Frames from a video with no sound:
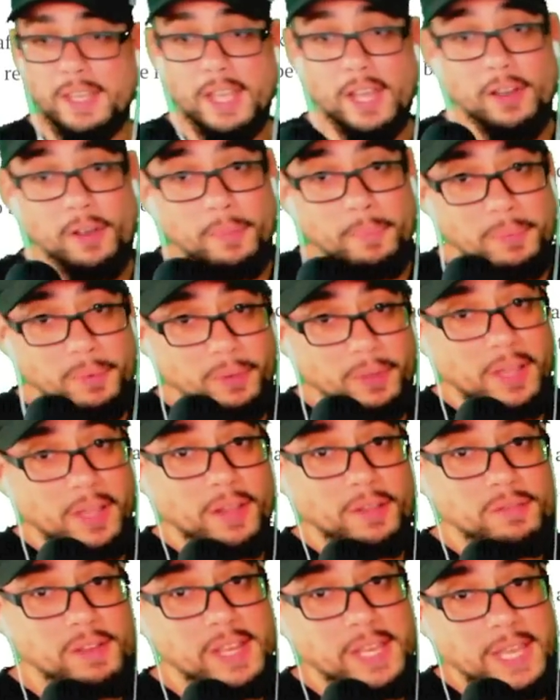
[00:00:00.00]
yellow and blue
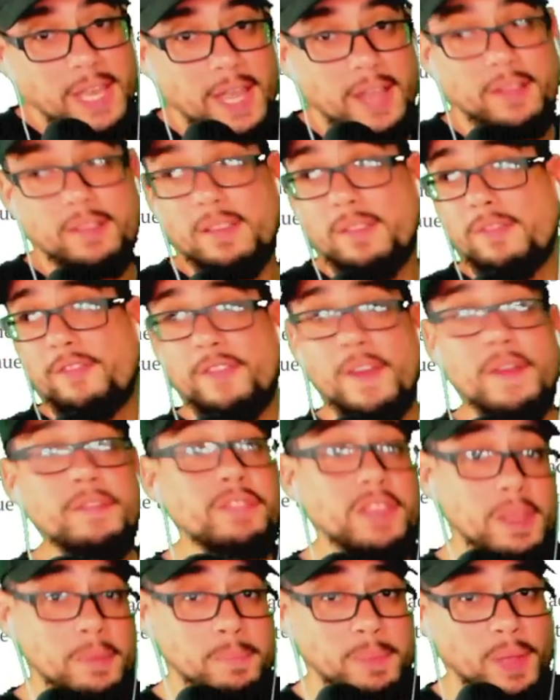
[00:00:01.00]
country gets
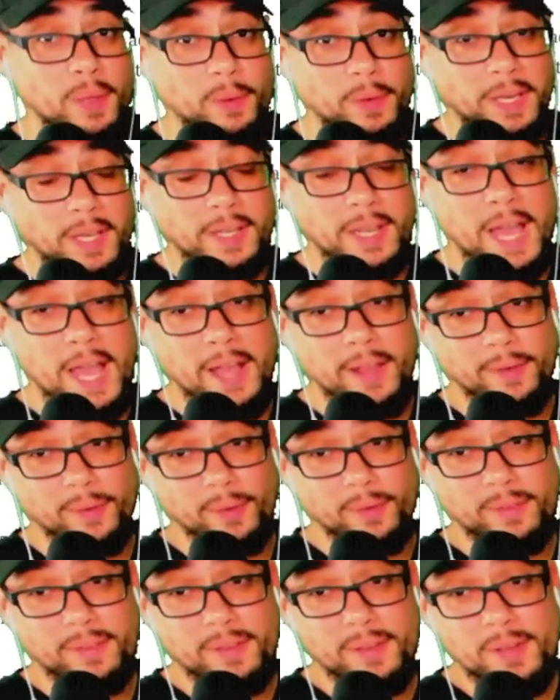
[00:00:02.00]
$50
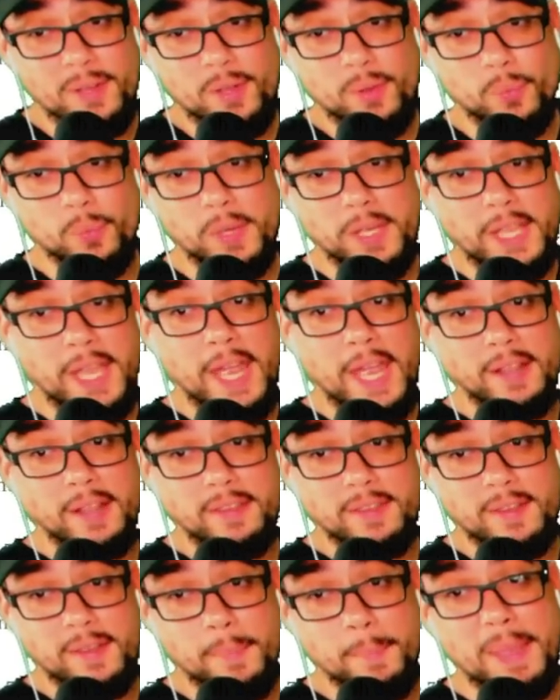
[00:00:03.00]
billion. We
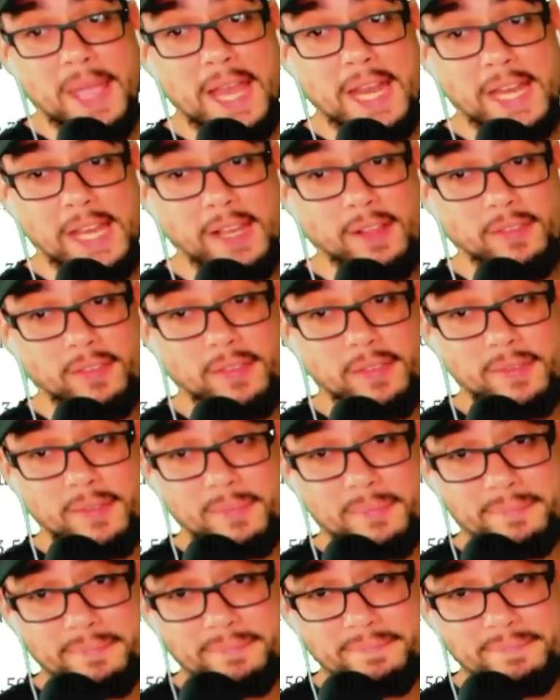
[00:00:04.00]
get pennies.